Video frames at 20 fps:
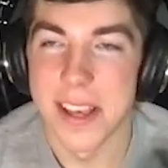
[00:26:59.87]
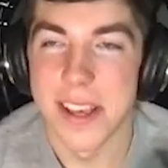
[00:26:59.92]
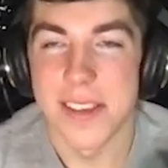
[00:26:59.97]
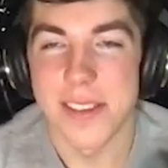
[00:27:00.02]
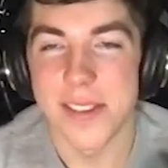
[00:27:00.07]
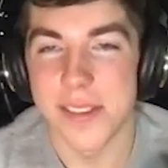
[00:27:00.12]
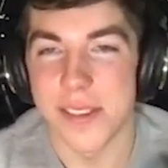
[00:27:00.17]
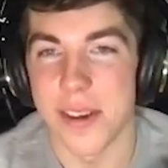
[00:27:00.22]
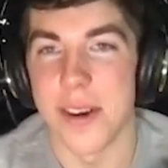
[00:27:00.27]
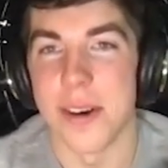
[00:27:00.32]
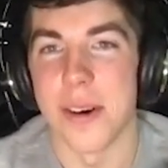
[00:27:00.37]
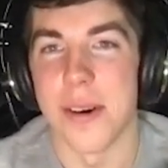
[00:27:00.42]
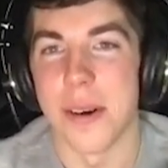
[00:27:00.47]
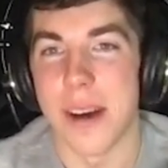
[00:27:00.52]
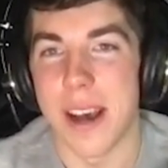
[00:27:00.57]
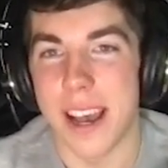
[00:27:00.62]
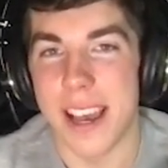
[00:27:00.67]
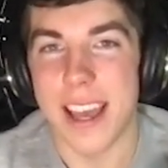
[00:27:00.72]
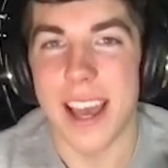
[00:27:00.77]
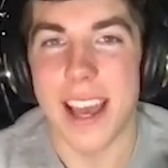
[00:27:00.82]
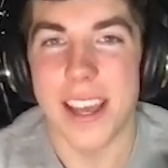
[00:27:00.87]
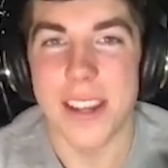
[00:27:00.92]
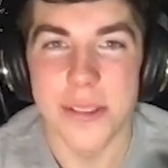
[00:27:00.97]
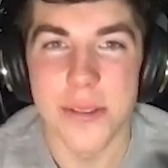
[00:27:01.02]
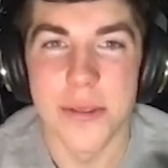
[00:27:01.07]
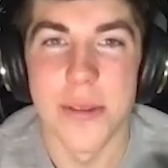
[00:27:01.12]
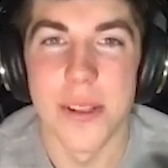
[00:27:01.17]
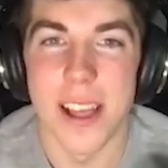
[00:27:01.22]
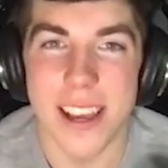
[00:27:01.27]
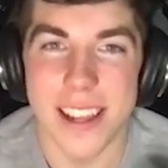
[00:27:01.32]
So I
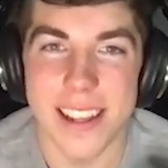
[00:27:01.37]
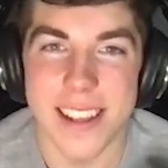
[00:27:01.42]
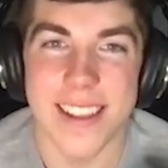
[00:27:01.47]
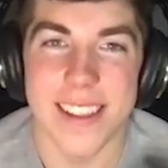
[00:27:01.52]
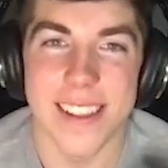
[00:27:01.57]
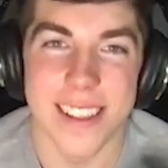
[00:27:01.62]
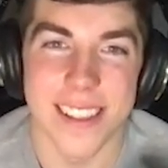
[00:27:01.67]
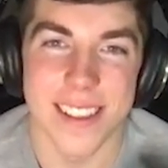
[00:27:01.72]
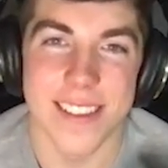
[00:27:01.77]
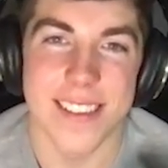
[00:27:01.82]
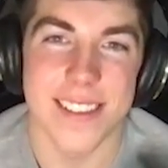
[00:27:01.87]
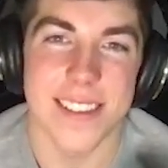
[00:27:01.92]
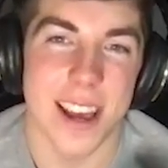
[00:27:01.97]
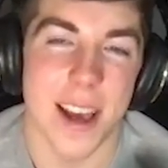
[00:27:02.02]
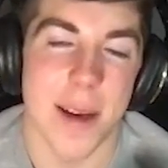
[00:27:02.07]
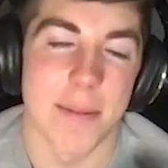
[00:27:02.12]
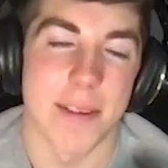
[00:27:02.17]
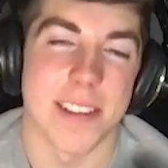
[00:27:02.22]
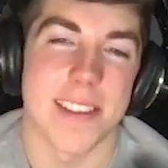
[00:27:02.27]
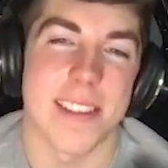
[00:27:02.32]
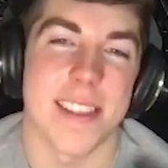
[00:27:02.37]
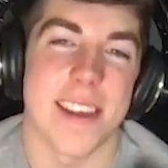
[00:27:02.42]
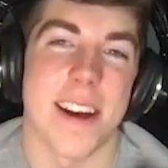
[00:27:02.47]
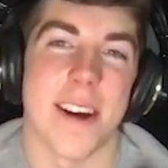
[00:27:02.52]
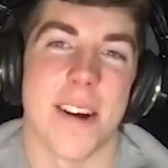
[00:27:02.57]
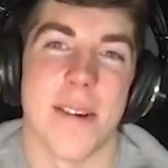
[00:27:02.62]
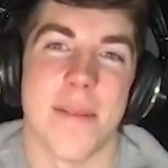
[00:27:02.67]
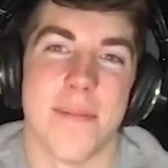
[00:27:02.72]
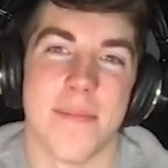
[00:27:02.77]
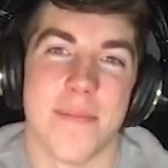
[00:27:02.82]
do like Alyssa Thomas there.